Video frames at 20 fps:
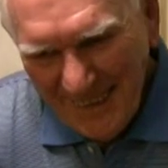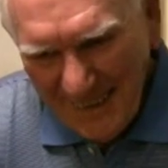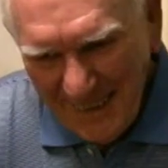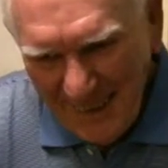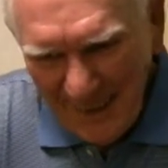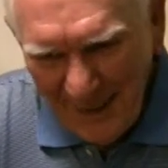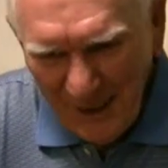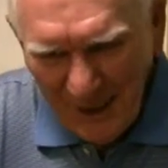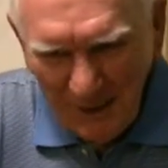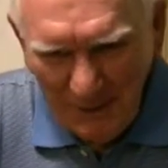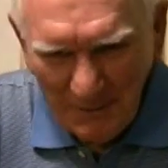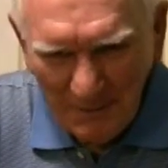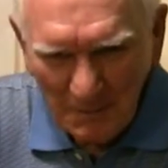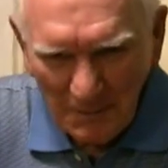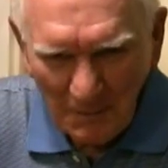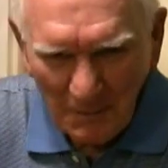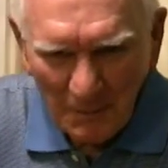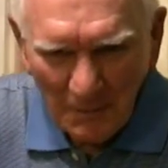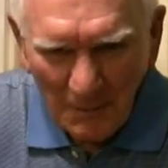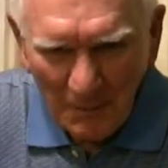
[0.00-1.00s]
and
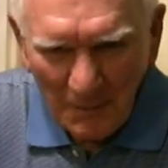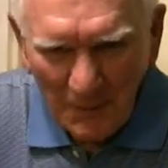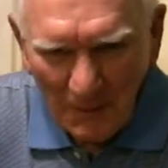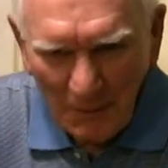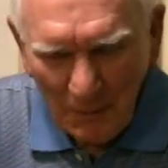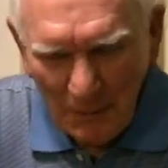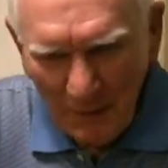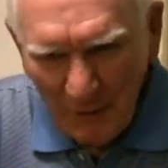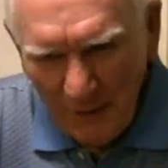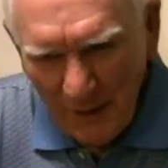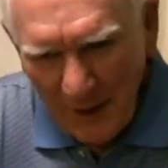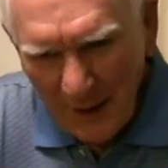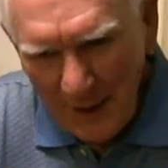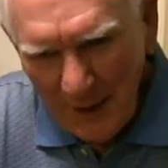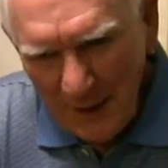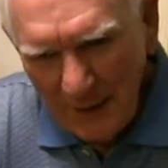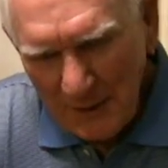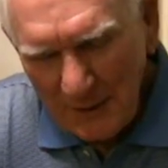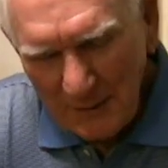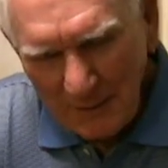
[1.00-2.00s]
we
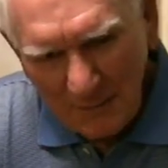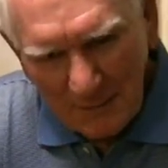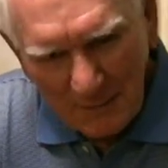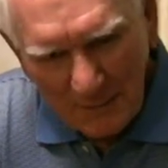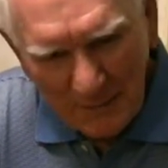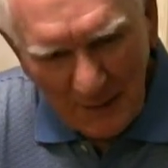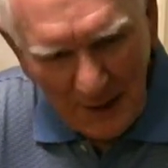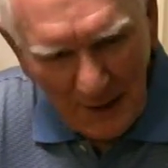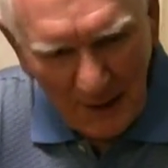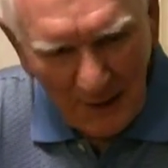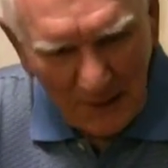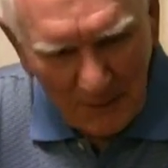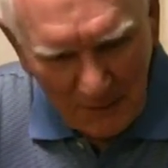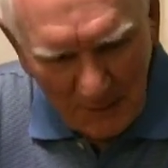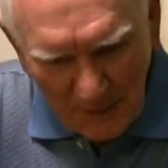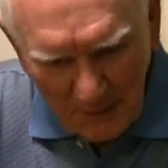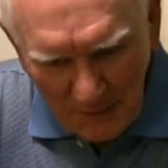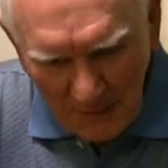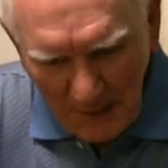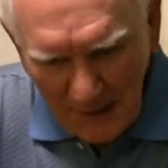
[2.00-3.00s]
finally
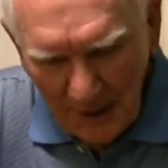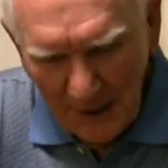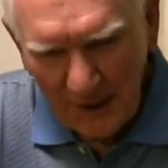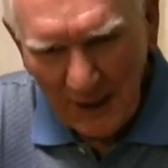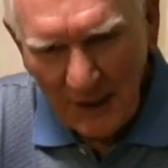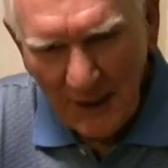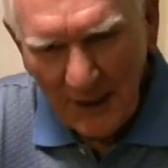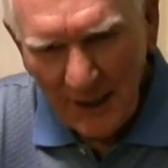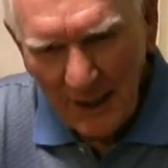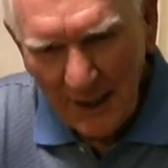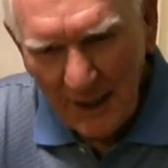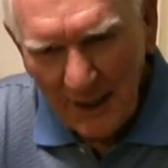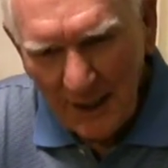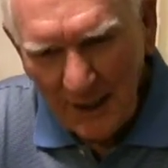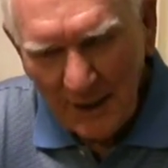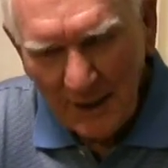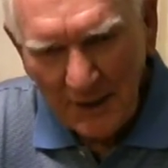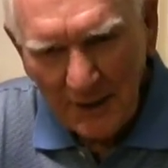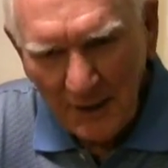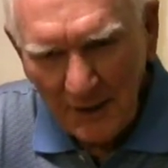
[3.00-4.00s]
get, got in
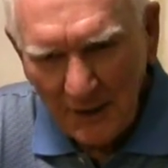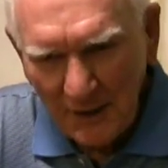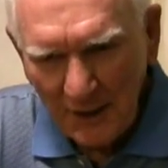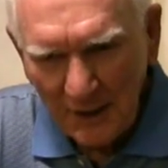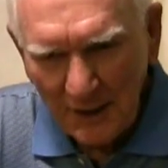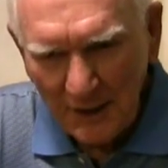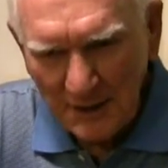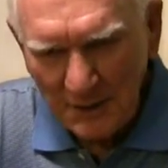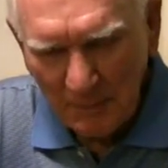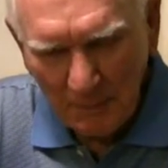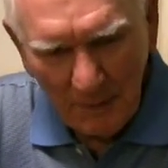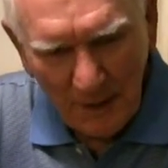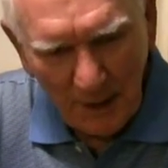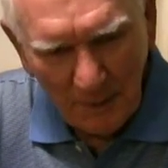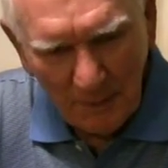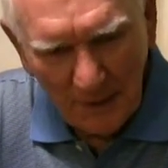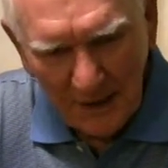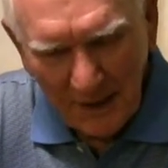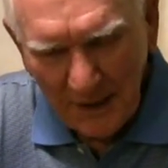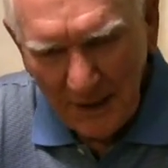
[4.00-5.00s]
line, and it took us
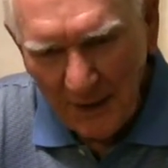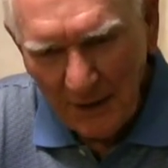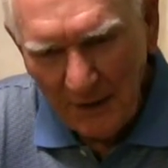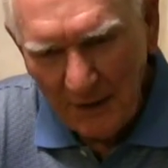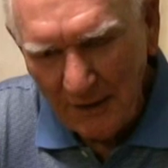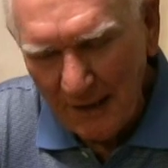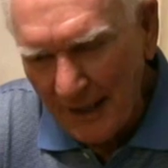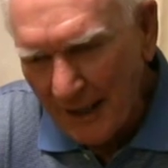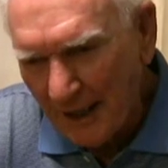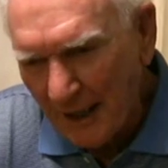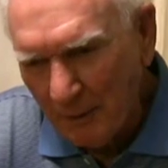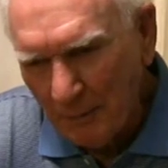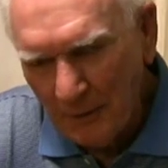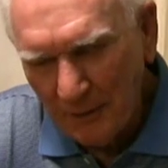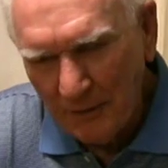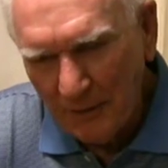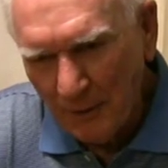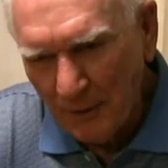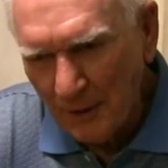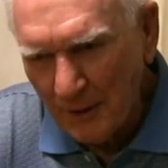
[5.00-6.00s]
probably another hour
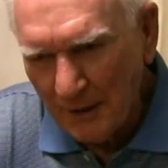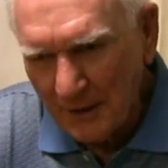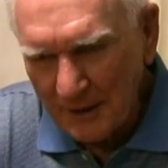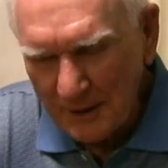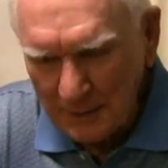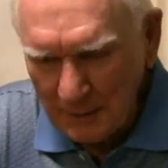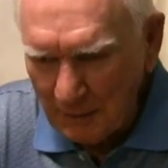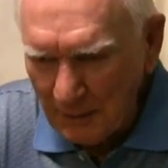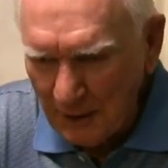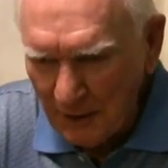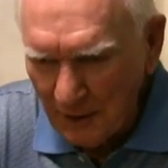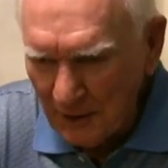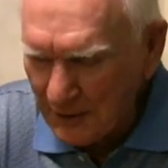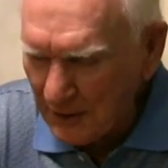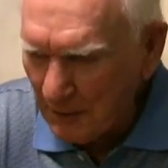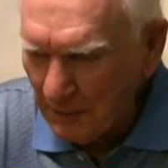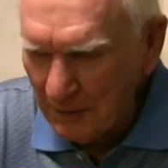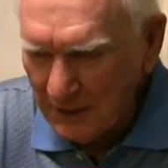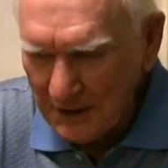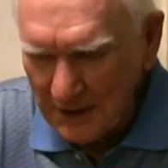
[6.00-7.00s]
before, because
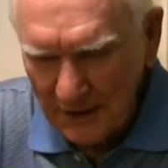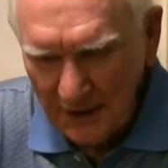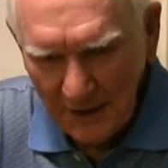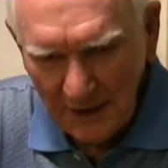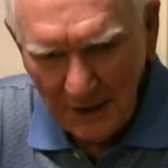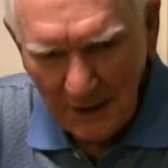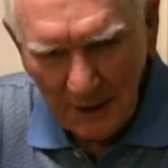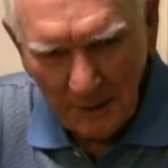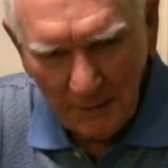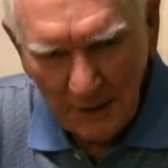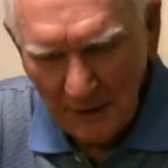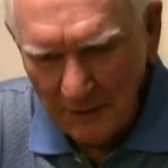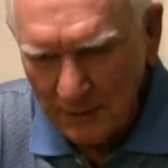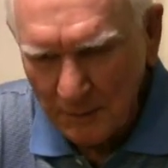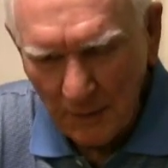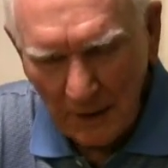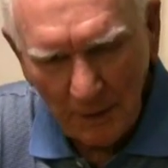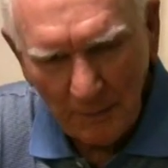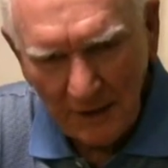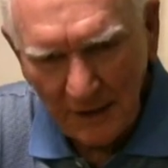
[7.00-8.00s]
there was a good number of us,
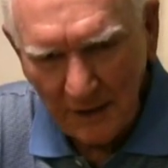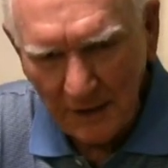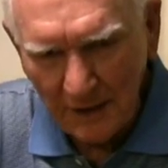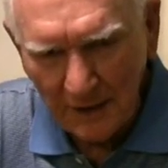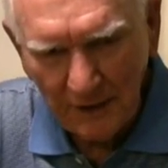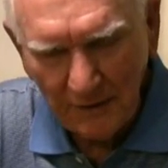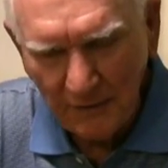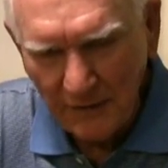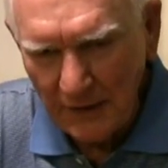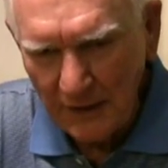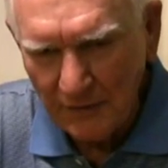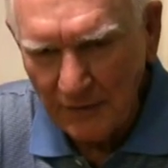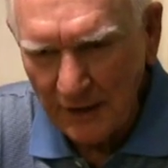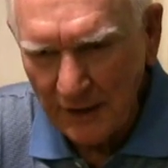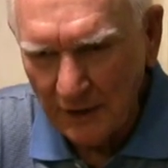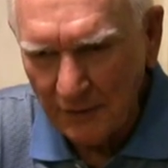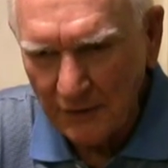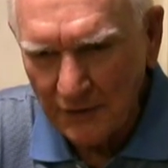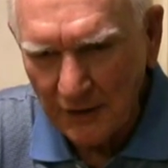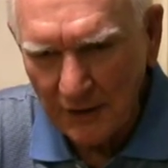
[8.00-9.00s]
probably 150
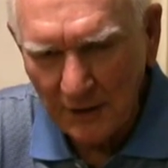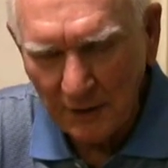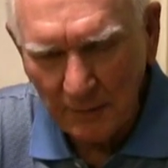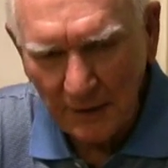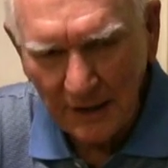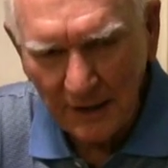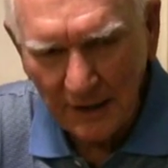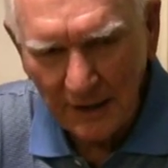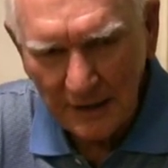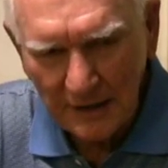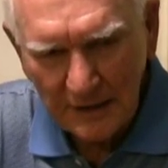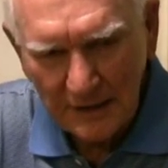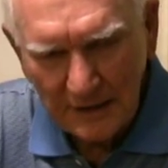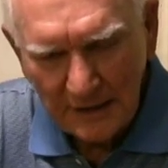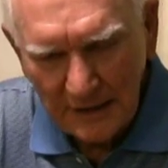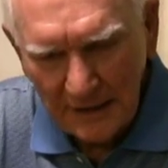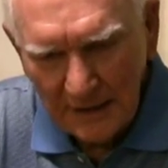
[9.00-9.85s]
of us in the barracks.